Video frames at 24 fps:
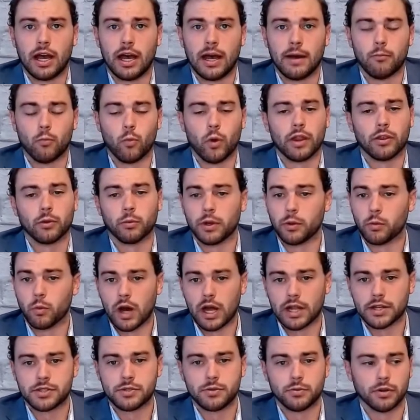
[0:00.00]
whether we
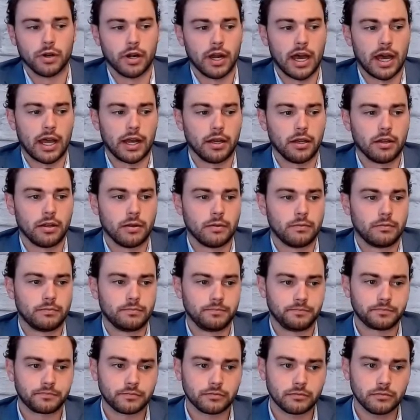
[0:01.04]
want to or
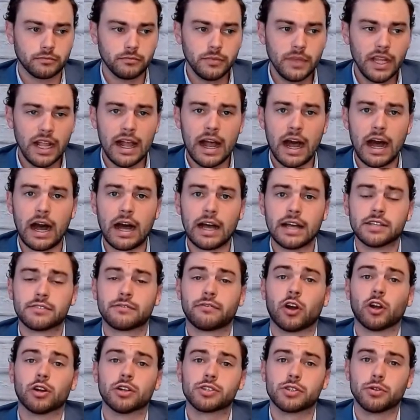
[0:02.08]
not. As
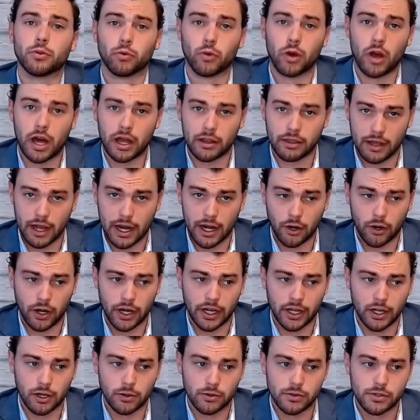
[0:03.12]
far as the Roth IRA
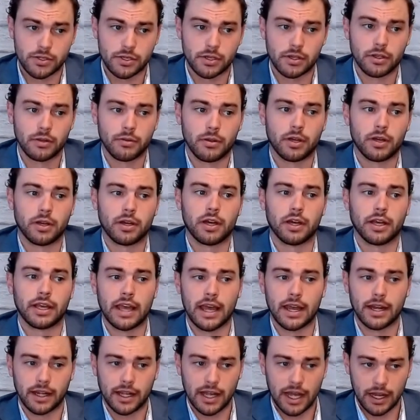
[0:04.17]
goes,
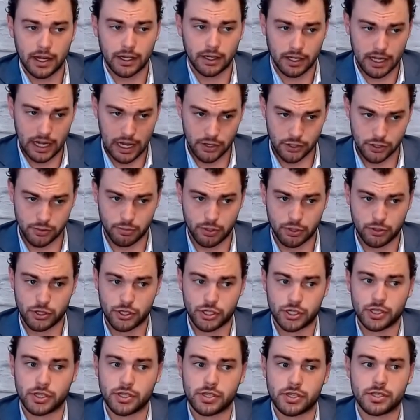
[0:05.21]
again,
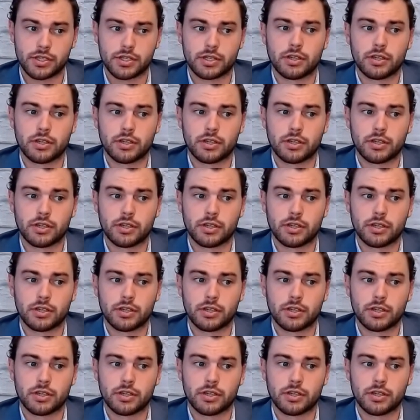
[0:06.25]
contributions